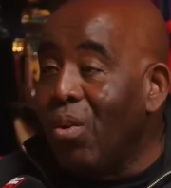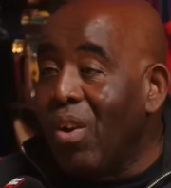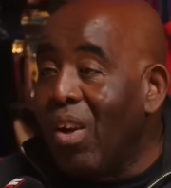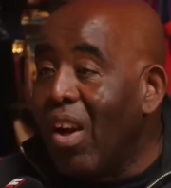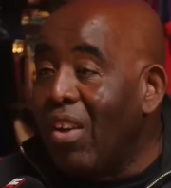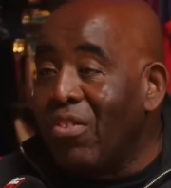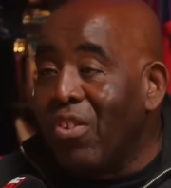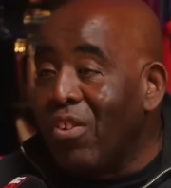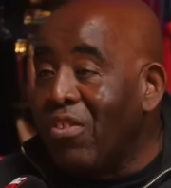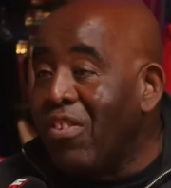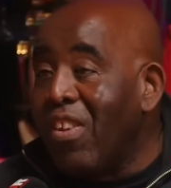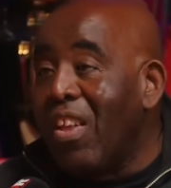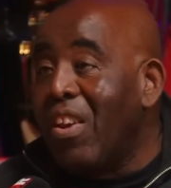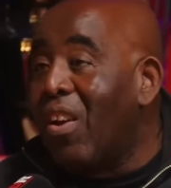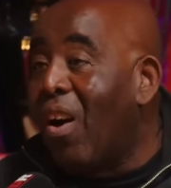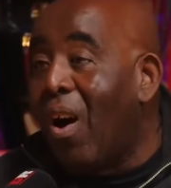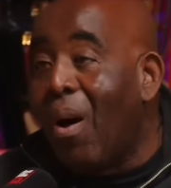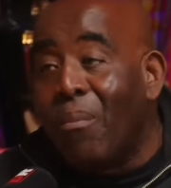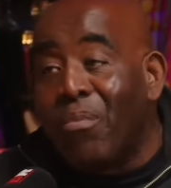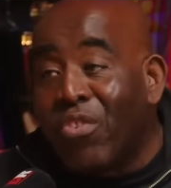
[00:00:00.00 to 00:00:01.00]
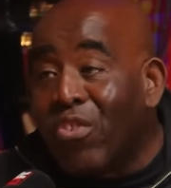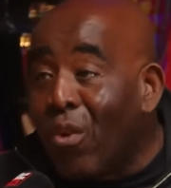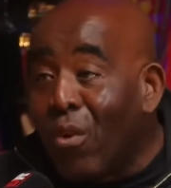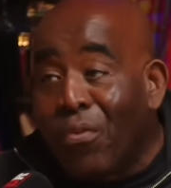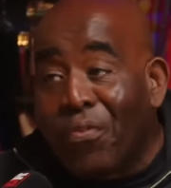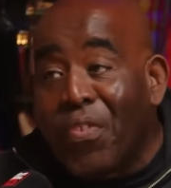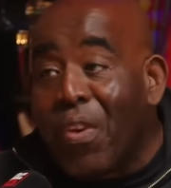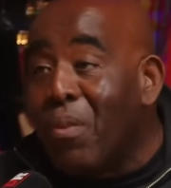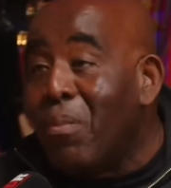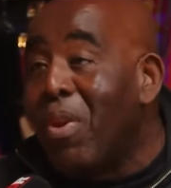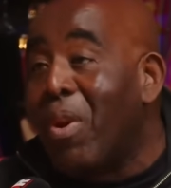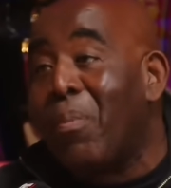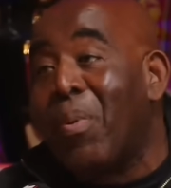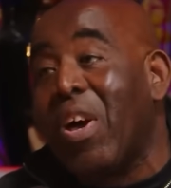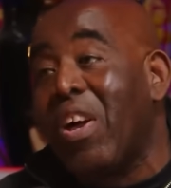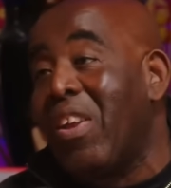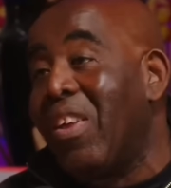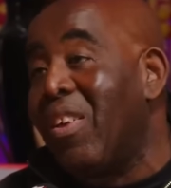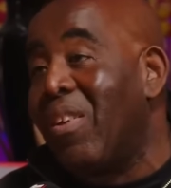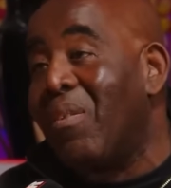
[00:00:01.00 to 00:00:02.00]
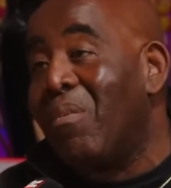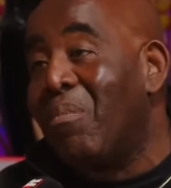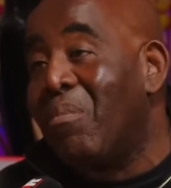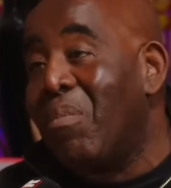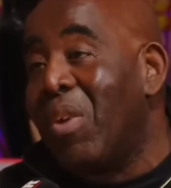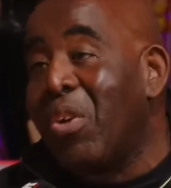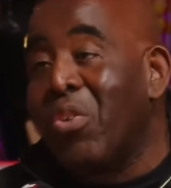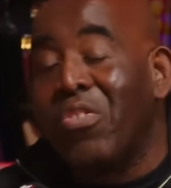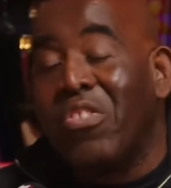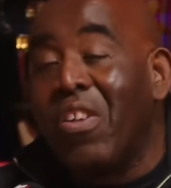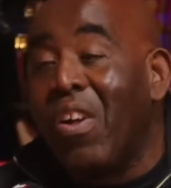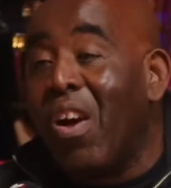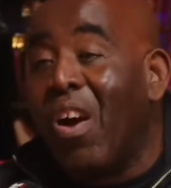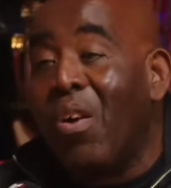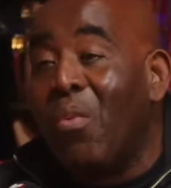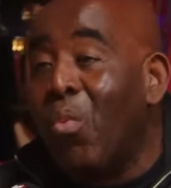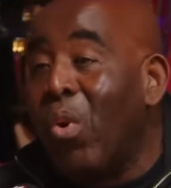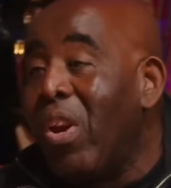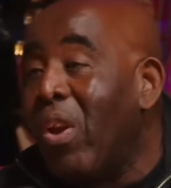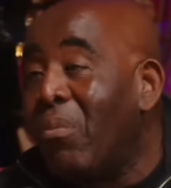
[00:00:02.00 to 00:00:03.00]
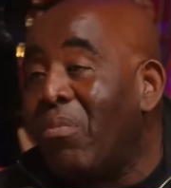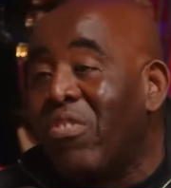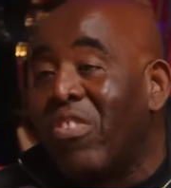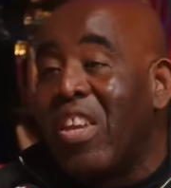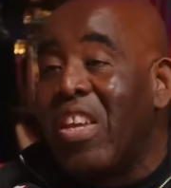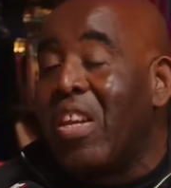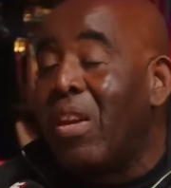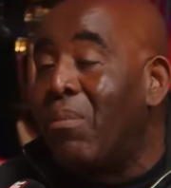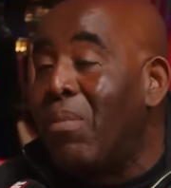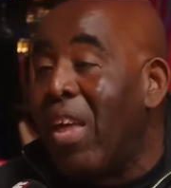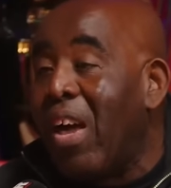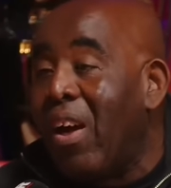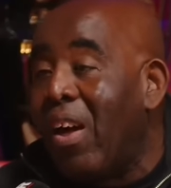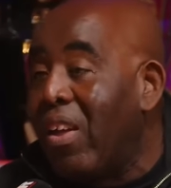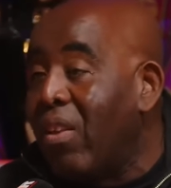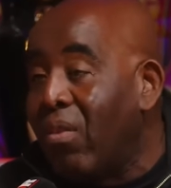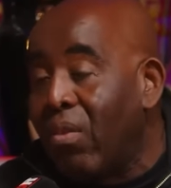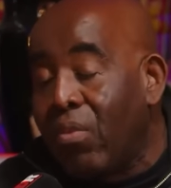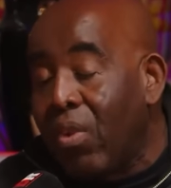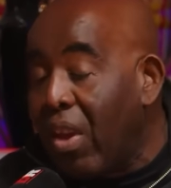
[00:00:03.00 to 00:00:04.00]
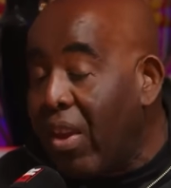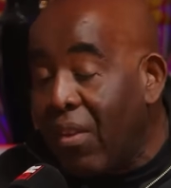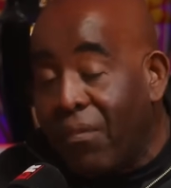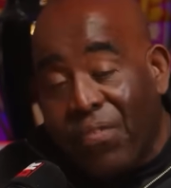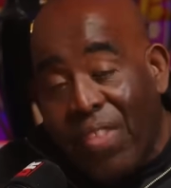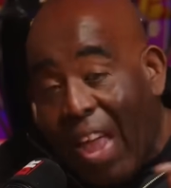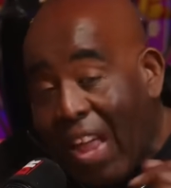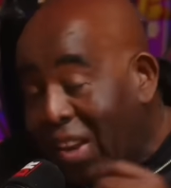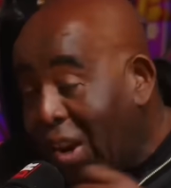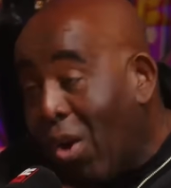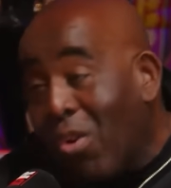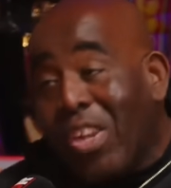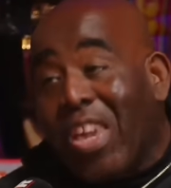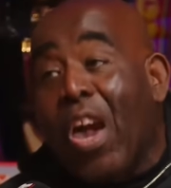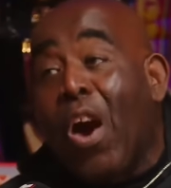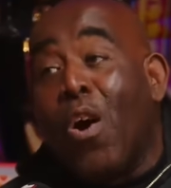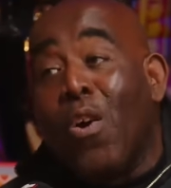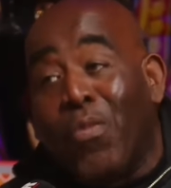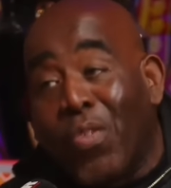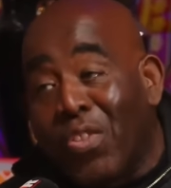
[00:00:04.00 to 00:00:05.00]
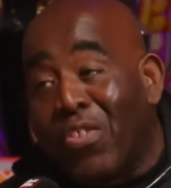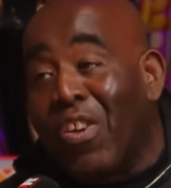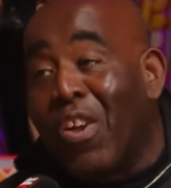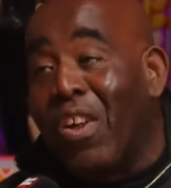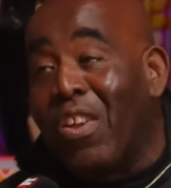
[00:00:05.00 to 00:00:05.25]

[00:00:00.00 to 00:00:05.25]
as I said, I'm still fuming about it. Yeah. Because when I'm seeing them now, if that don't get overturned.